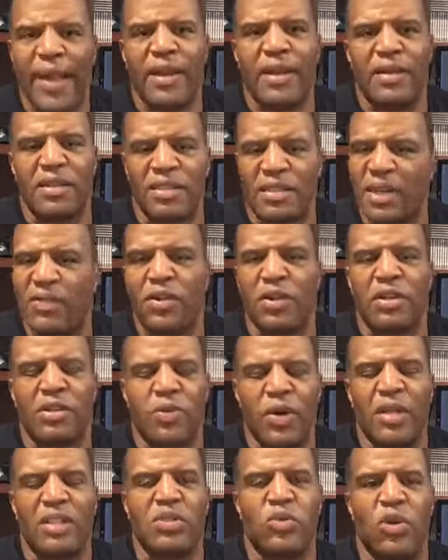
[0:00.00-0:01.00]
in a 700
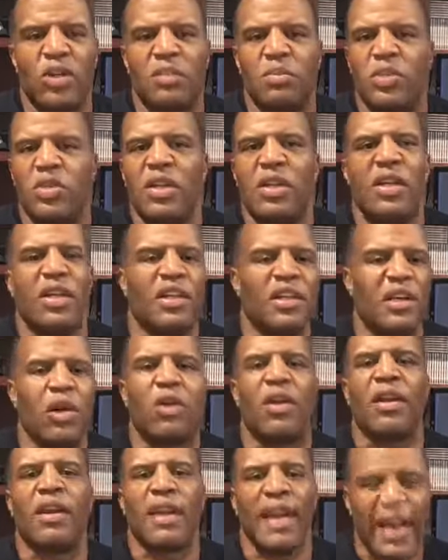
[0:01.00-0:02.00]
credit score community in your
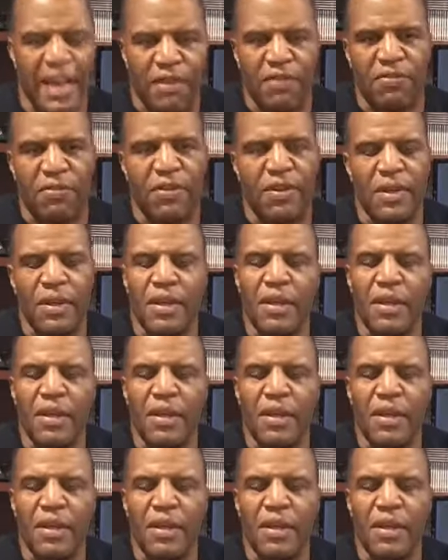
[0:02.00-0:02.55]
life.